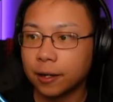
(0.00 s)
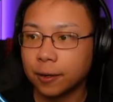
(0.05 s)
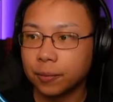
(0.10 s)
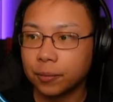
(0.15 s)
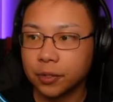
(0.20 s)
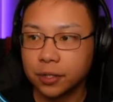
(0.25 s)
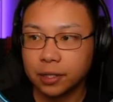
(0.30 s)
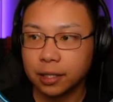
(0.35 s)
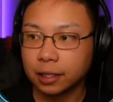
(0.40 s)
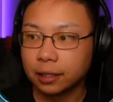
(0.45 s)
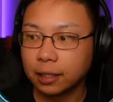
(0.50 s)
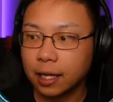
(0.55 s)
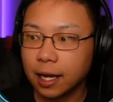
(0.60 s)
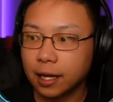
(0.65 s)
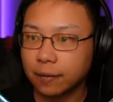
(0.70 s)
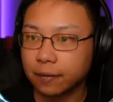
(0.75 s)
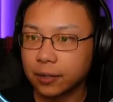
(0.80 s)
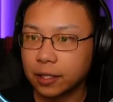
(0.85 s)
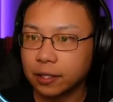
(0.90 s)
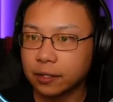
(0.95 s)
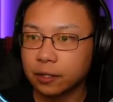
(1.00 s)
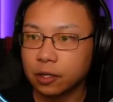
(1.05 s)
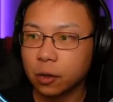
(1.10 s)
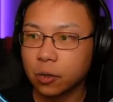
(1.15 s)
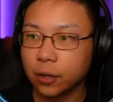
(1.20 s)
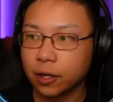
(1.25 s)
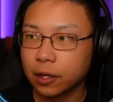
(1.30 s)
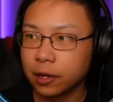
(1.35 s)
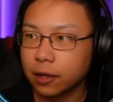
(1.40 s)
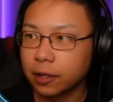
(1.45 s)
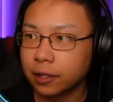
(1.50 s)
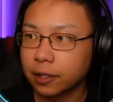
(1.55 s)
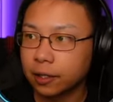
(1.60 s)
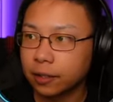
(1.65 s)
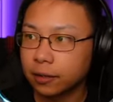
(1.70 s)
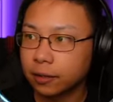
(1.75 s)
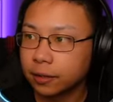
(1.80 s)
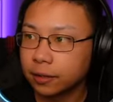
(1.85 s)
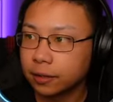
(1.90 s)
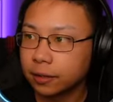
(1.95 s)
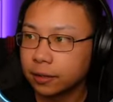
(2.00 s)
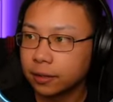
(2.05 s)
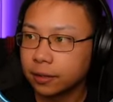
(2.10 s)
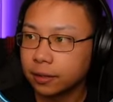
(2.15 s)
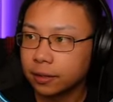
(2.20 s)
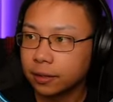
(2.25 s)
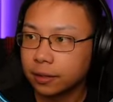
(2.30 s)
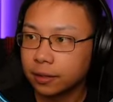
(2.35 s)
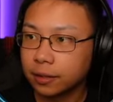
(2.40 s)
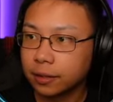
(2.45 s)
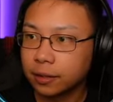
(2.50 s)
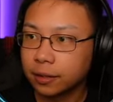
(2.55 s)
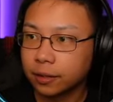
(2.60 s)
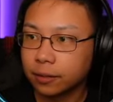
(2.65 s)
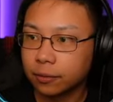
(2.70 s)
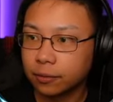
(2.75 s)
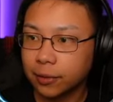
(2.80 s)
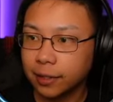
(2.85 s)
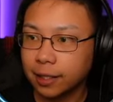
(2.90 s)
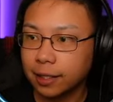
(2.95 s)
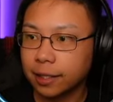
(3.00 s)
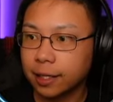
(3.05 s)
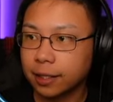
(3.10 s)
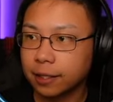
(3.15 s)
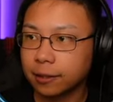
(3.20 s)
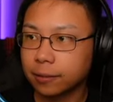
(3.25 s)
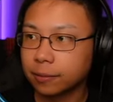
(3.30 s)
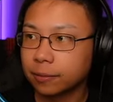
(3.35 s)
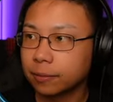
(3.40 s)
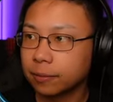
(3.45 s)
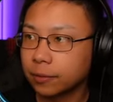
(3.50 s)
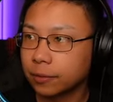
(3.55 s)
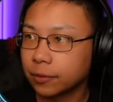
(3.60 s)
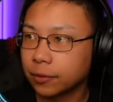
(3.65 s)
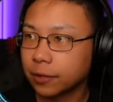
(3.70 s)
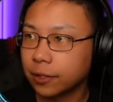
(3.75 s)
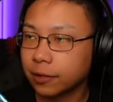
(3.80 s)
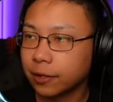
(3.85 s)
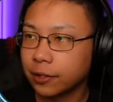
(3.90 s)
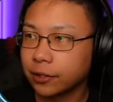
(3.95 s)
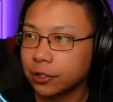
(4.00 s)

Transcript: just a lot of things going on here. Really like him. Really great